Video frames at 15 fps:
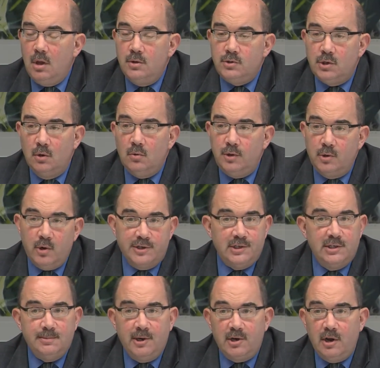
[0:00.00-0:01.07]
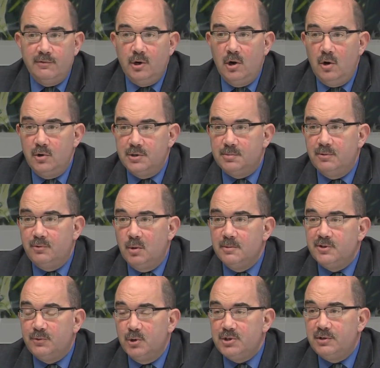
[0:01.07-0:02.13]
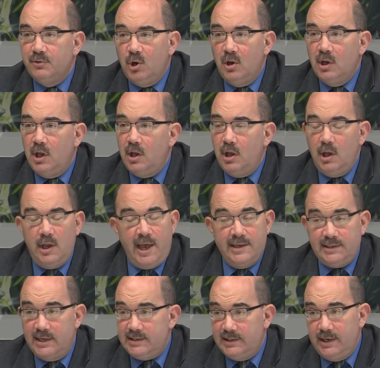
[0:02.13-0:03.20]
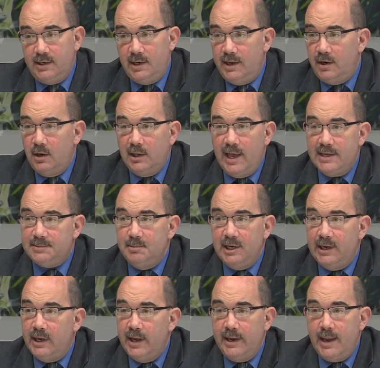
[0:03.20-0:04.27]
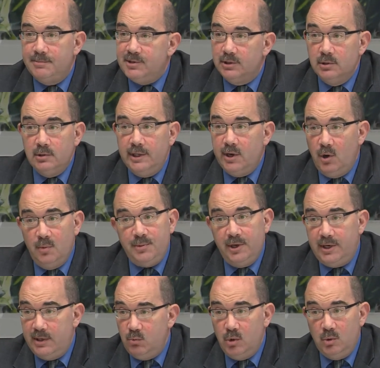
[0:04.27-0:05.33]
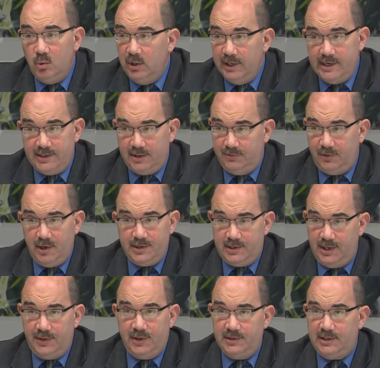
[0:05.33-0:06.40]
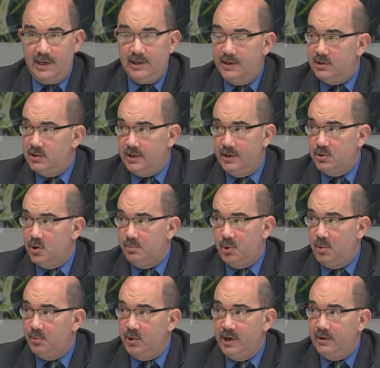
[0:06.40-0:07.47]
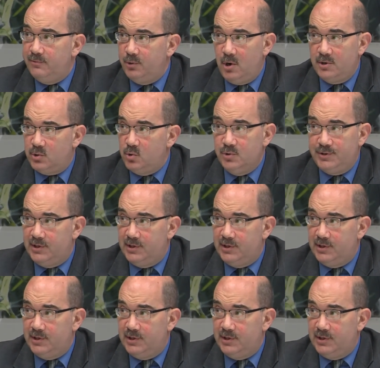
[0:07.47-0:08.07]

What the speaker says: So the question is about Governor Hogan's performance. First of all, as I said at our last meeting, I absolutely hope that he will release the funds that the state legislature appropriated for our school